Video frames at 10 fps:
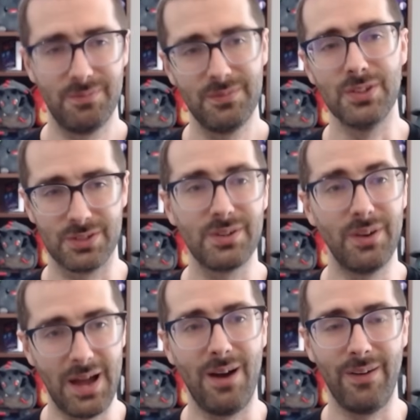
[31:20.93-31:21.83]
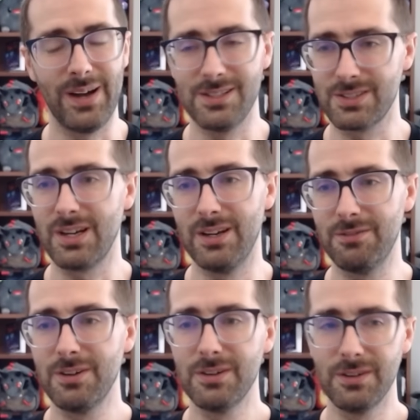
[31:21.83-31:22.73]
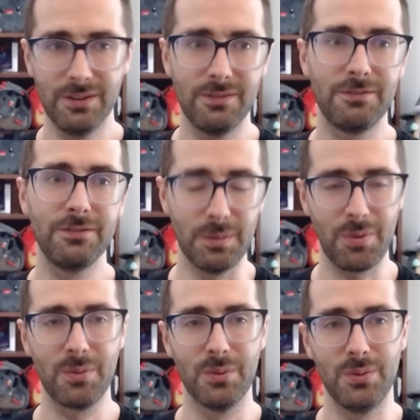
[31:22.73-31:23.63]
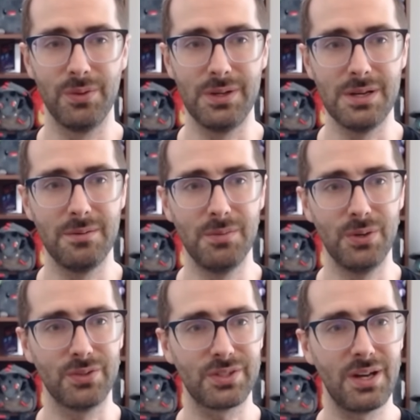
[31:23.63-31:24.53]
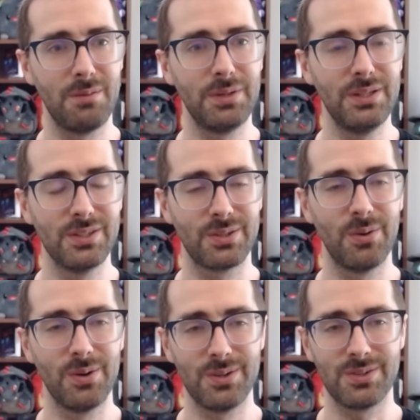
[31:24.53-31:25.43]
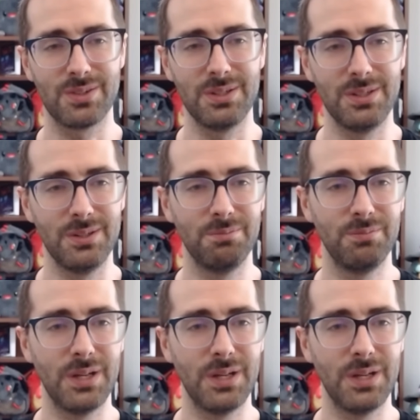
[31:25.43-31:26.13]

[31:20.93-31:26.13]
Just now, I just kind of flipped through the Moon Stompy Discord to see,